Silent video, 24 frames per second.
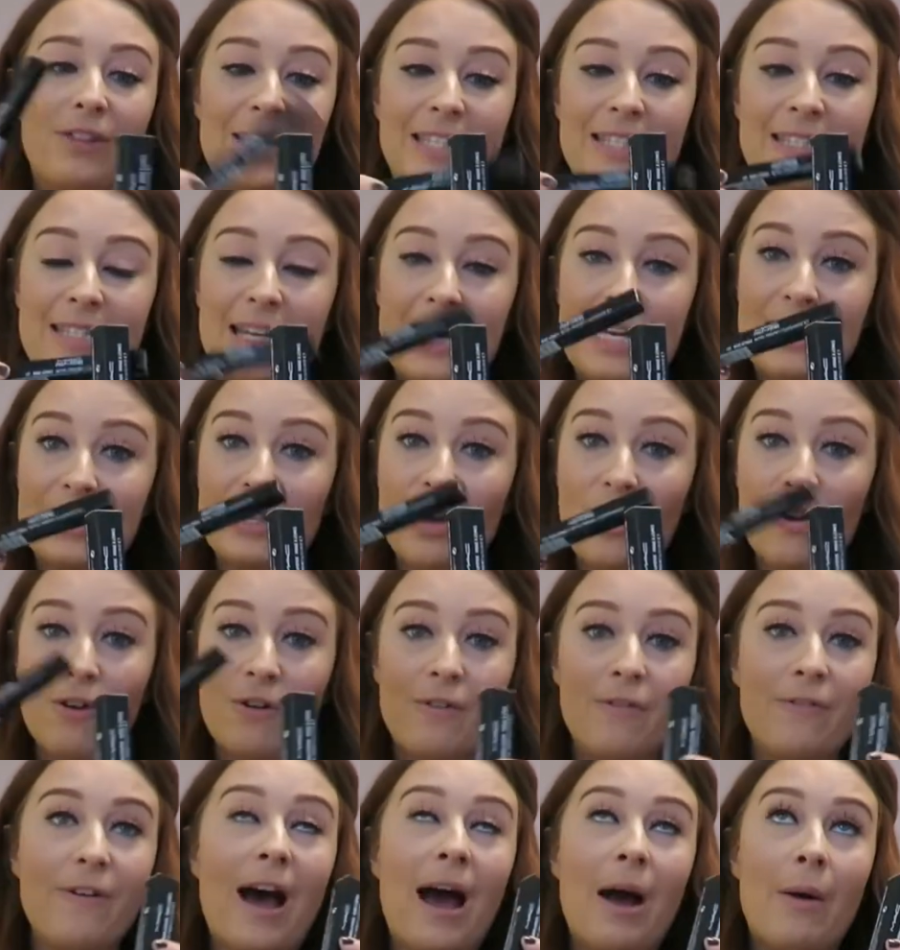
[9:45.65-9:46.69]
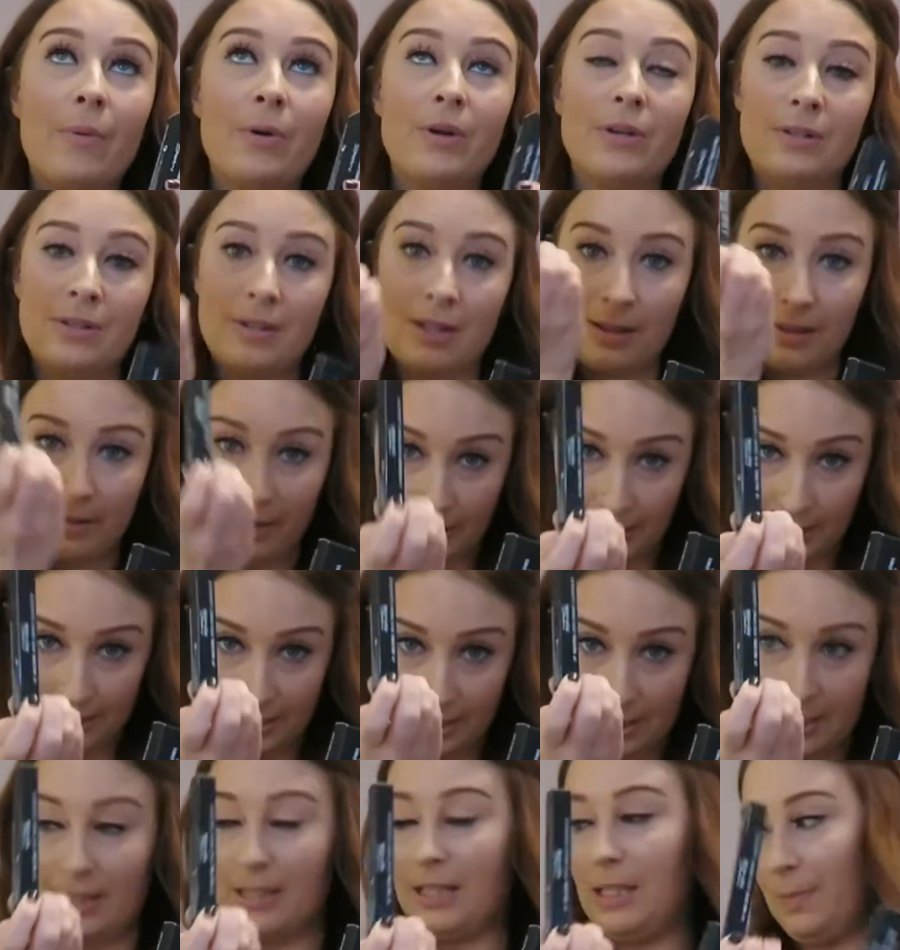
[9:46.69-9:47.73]
This stays on for hours
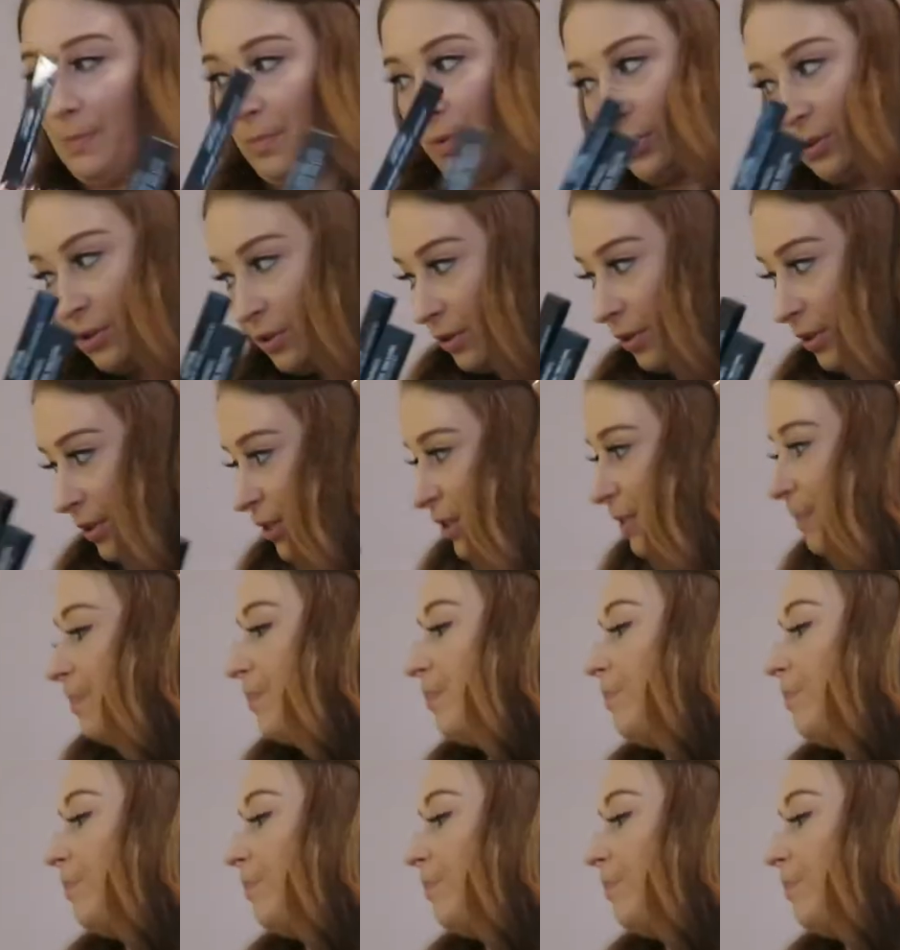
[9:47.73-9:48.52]
thanks to this product.